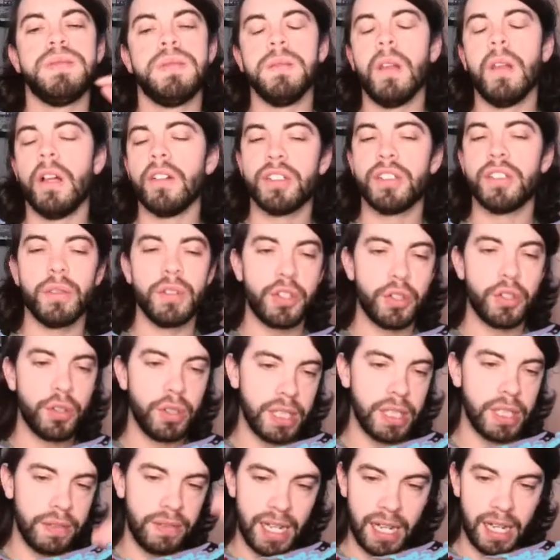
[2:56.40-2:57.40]
story short,
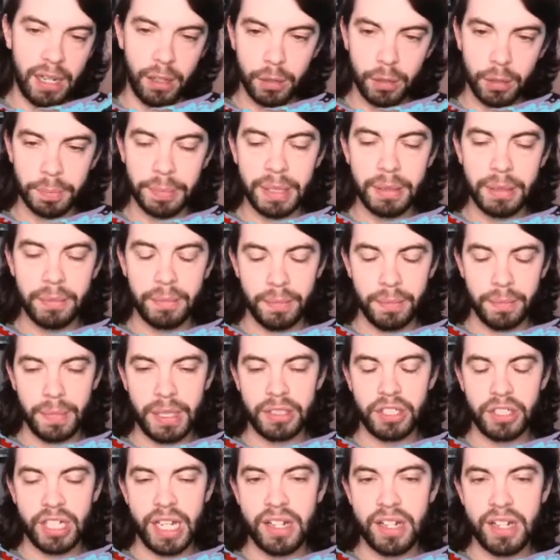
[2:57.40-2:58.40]
they've now been
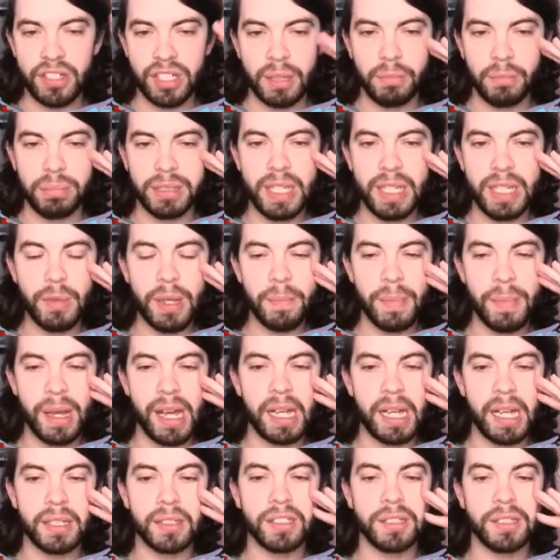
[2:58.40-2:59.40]
changed to complete wing
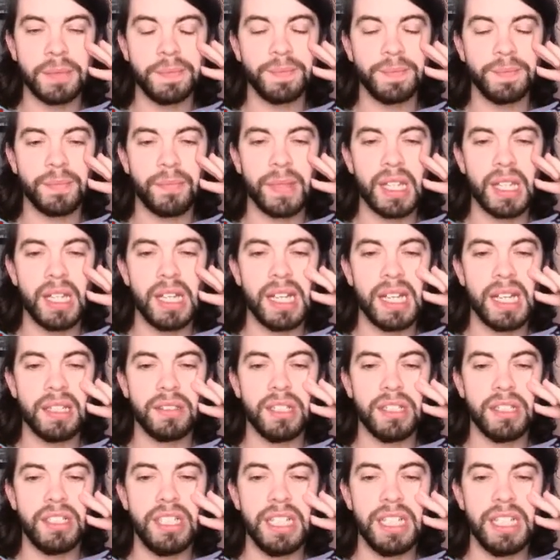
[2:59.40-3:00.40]
backs.
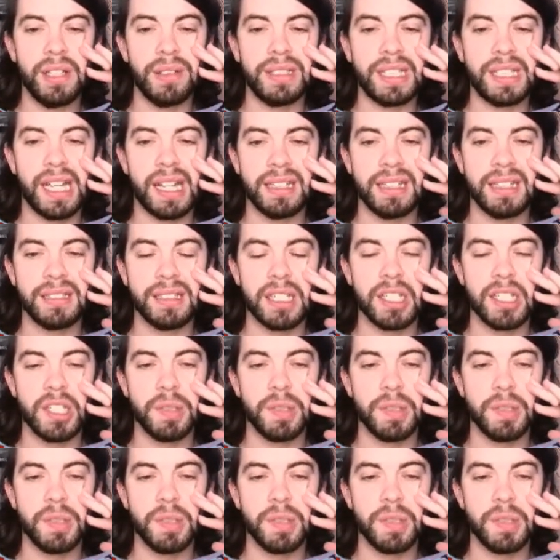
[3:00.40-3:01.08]
Serginho Dest has